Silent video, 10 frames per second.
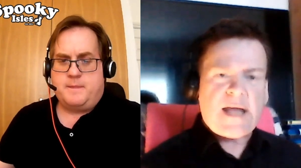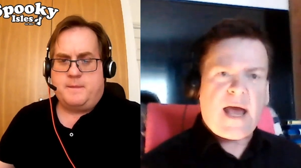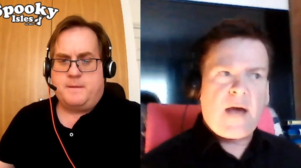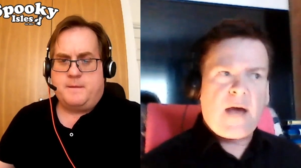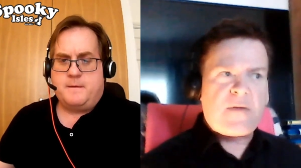
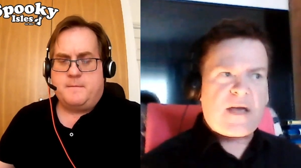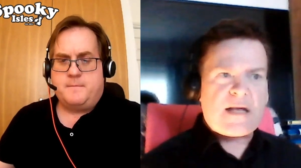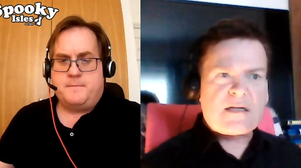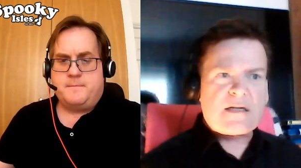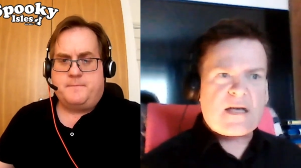Speaker 1: Yeah, um,
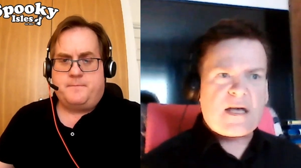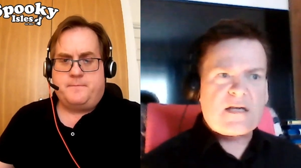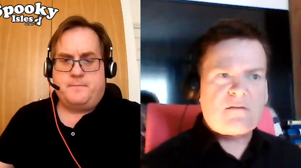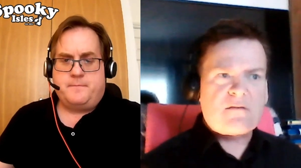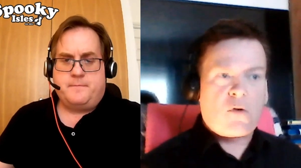it
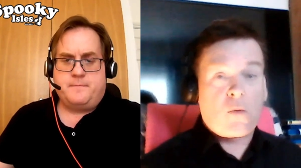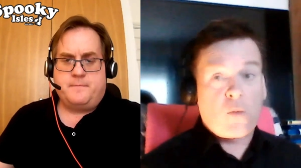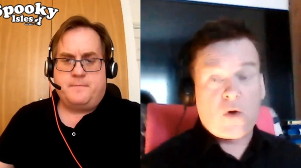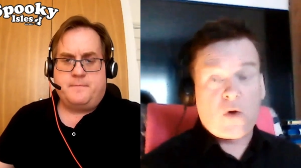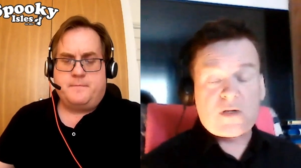is
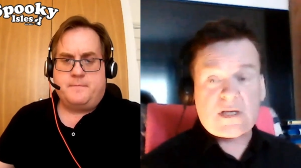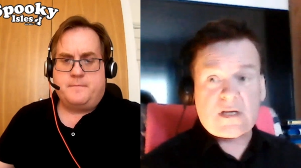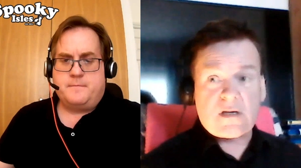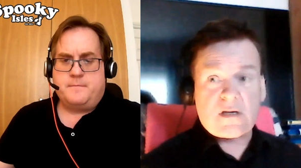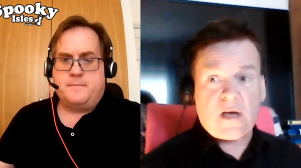or was
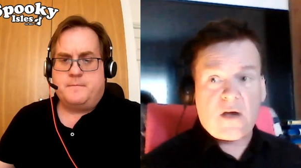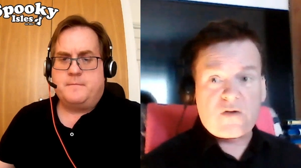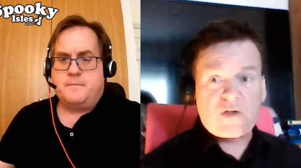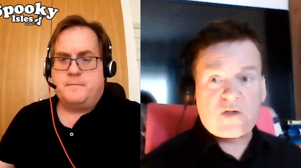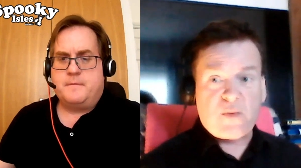
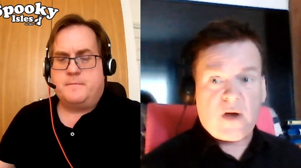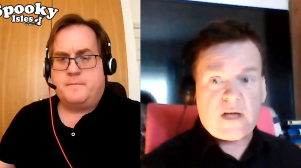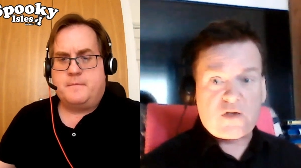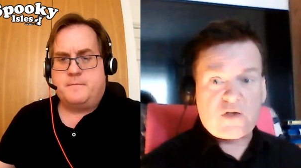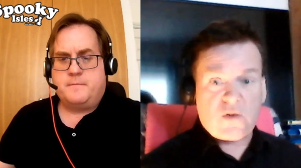owned
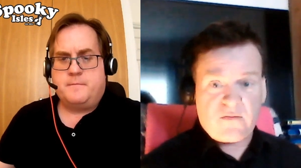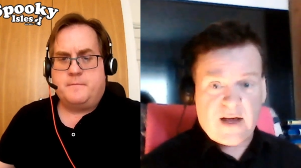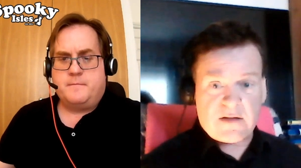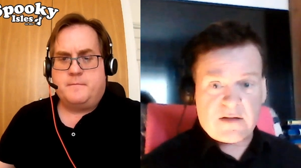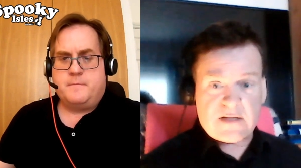by John
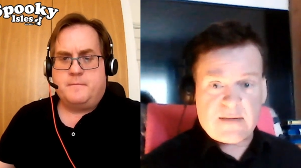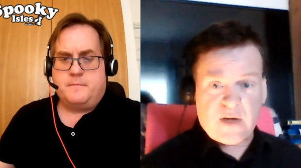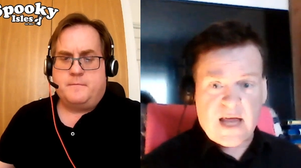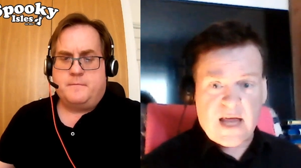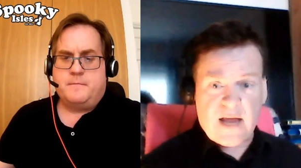Fowler's.
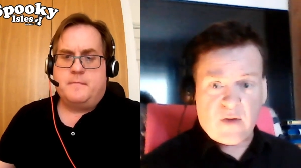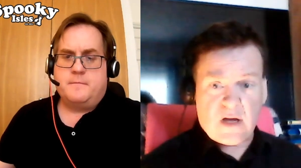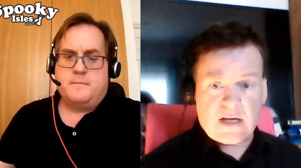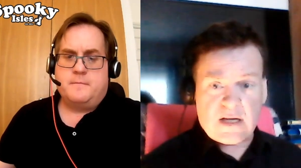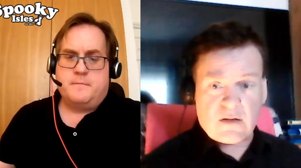It became
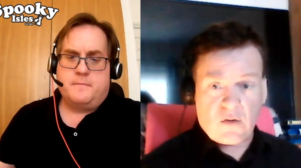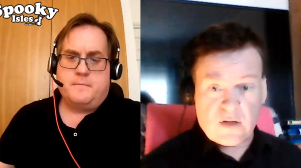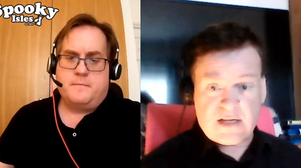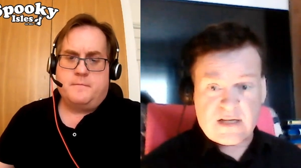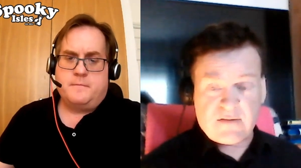a little
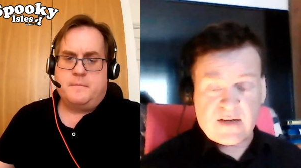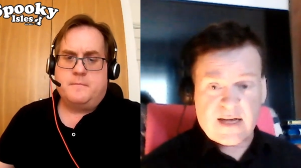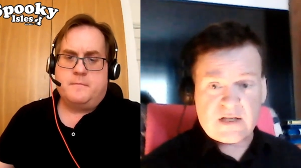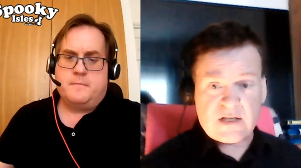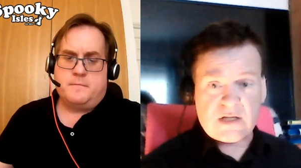holiday
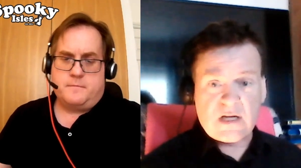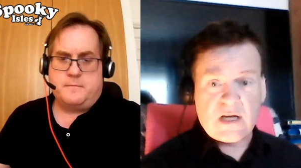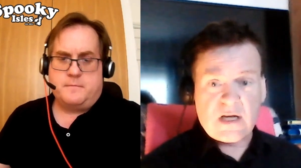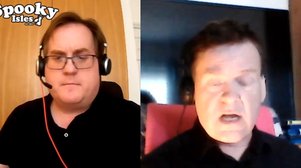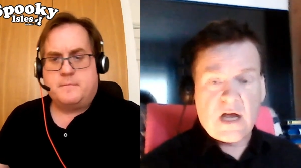village,
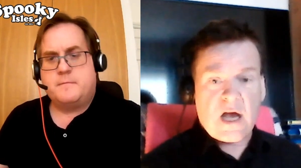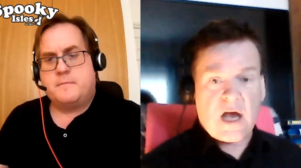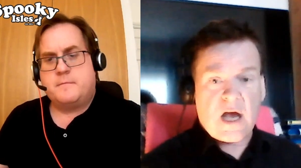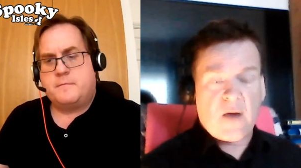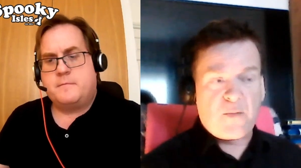
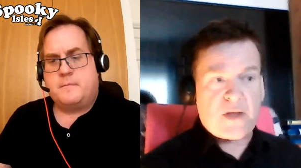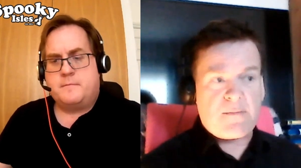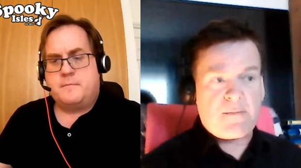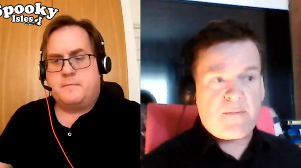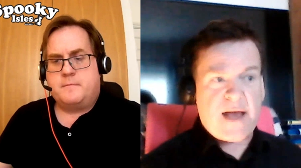um,
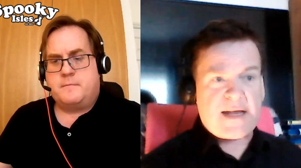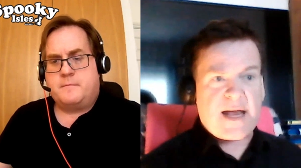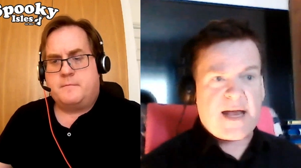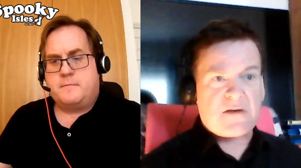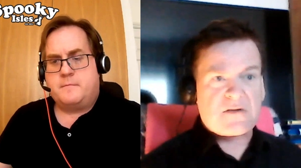but the
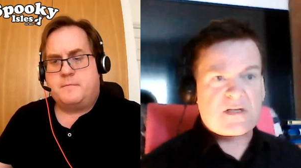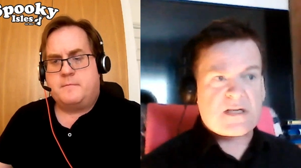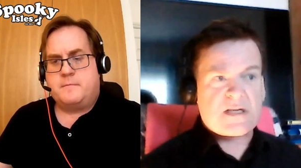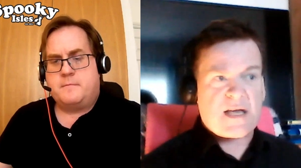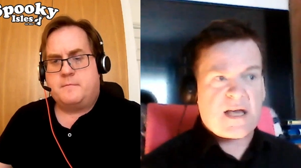manor
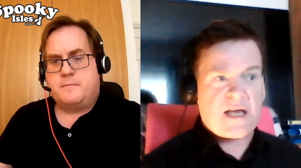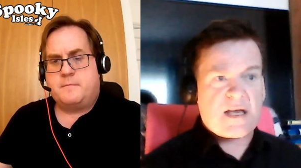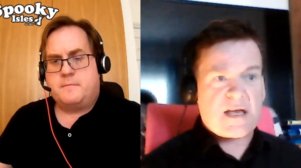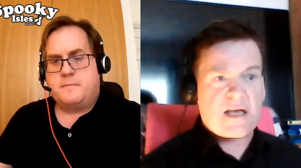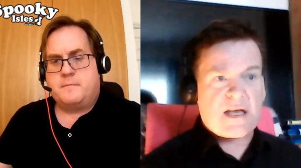house
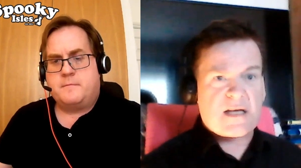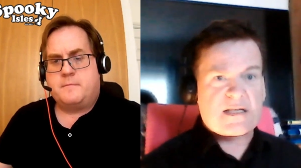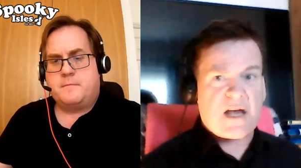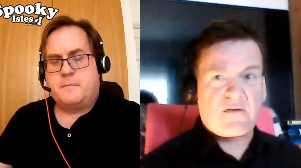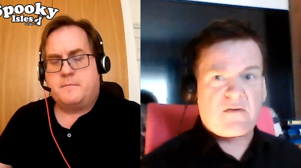
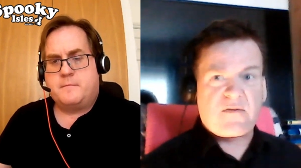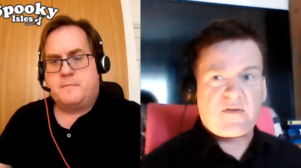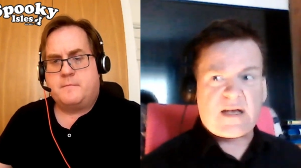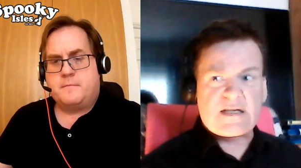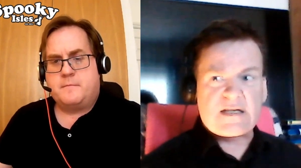
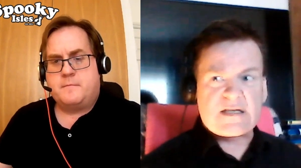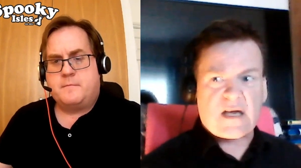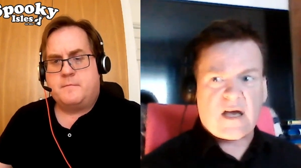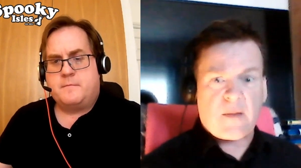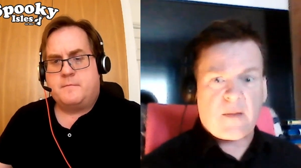itself
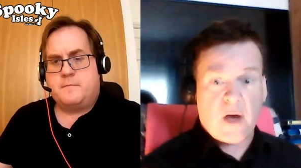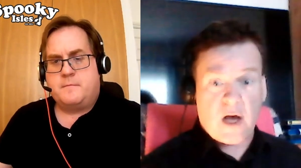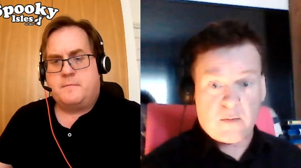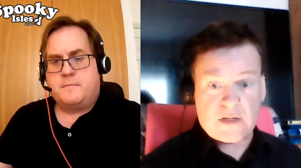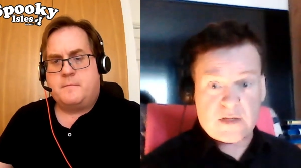is uh,
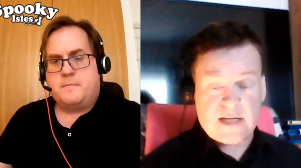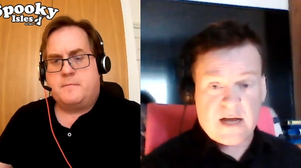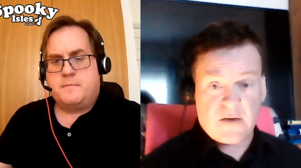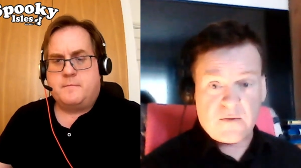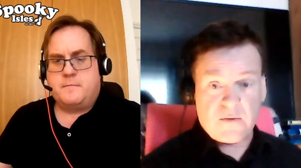
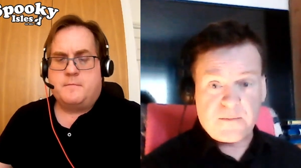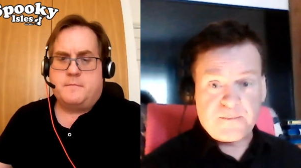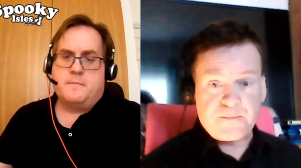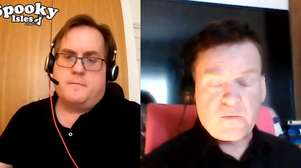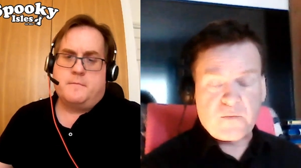apartments now.
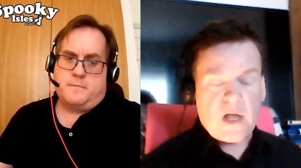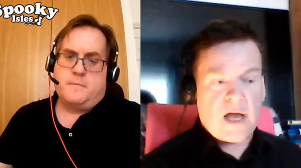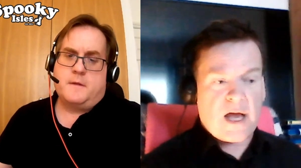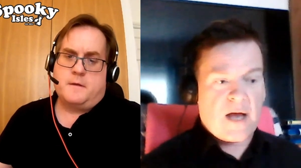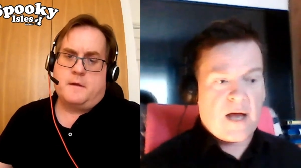
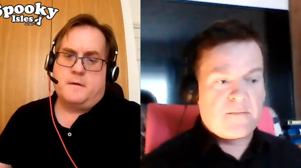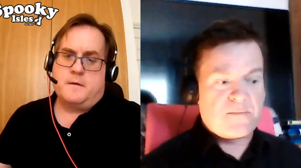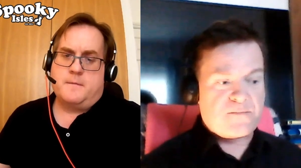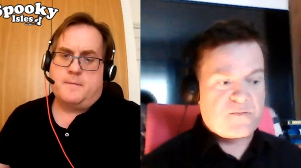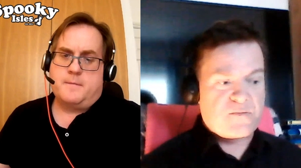
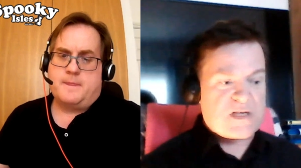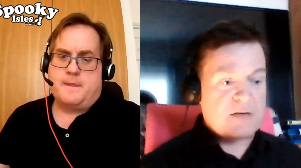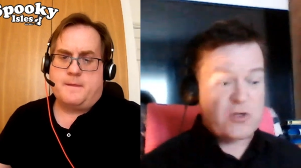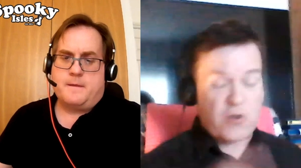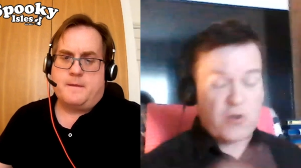Um, and there's
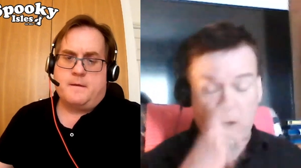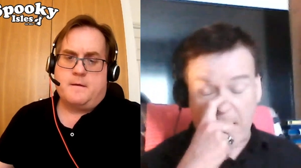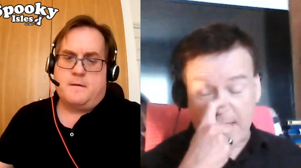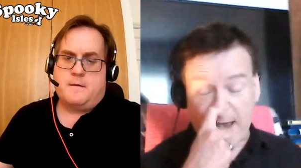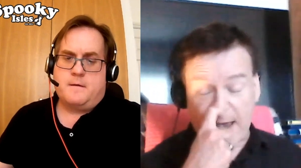a little story
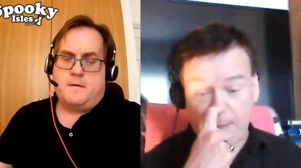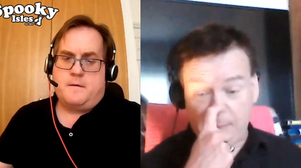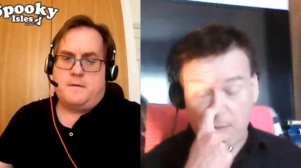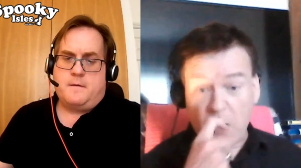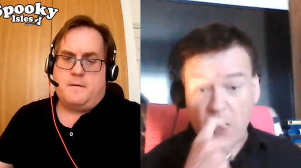about that.
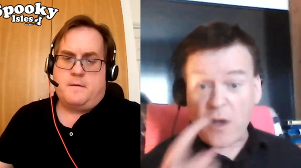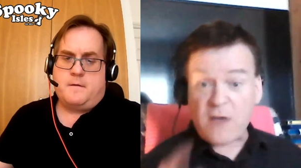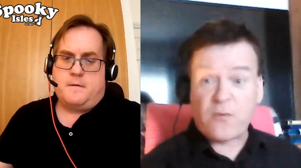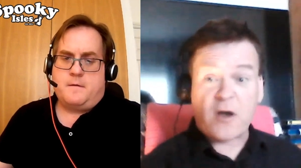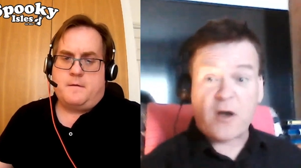Um, my
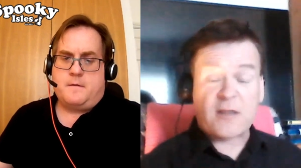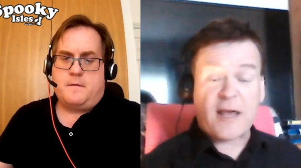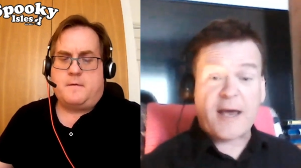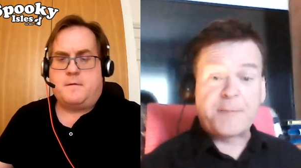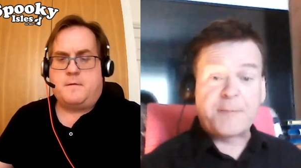wife
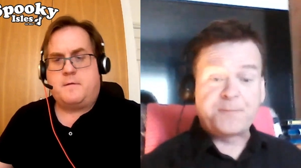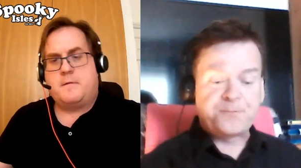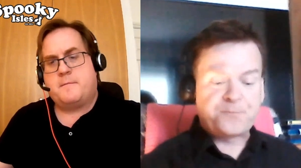worked there,